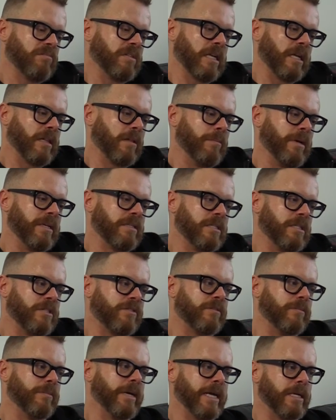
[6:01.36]
really the message
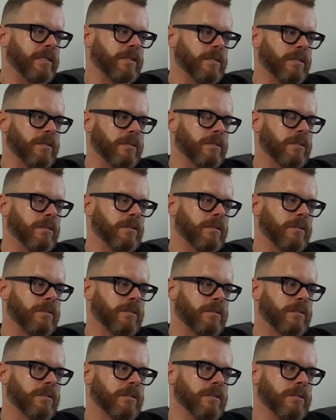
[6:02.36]
for me to
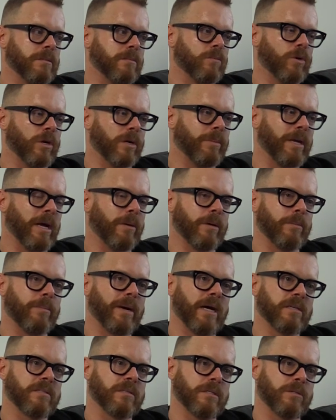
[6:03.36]
want to be able to
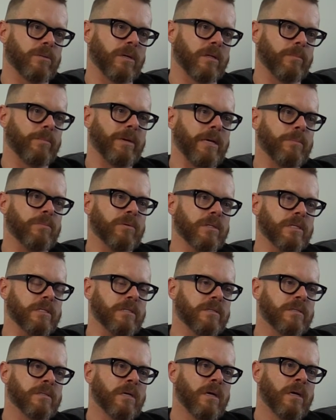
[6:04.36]
pass on to other people
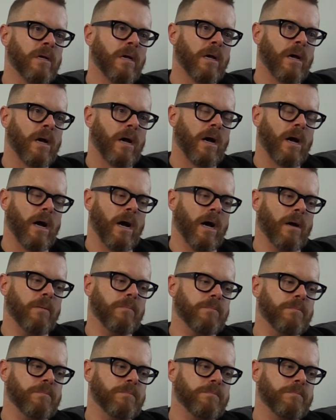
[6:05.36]
is,
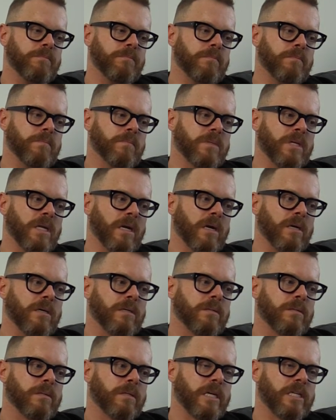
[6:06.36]
you know,
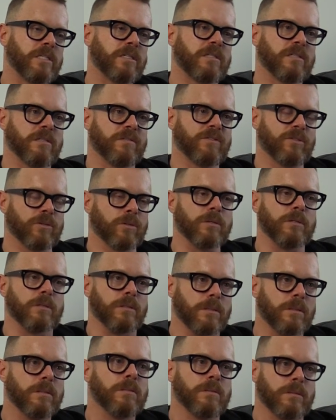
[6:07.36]
get yourself
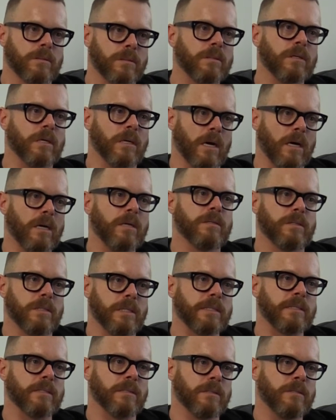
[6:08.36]
sorted. You know,
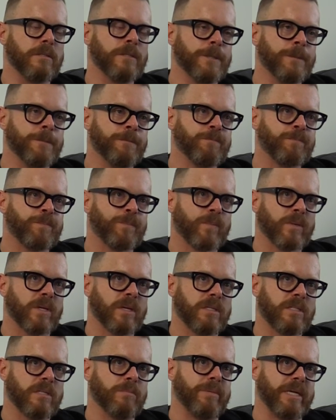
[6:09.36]
it's
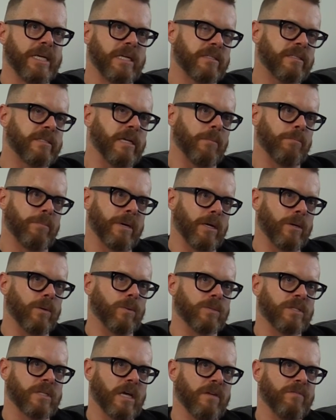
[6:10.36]
a big step, but
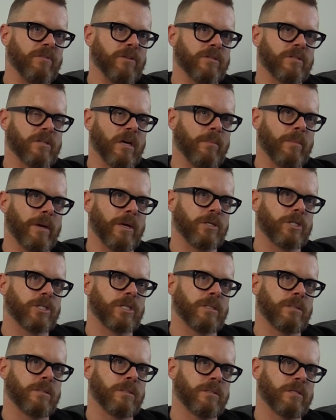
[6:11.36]
it'll save you so
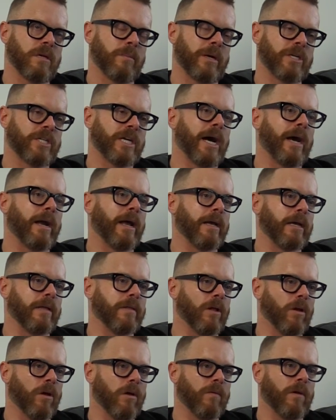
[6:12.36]
much heartache in
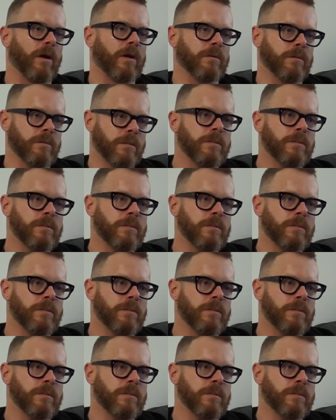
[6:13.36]
the long run.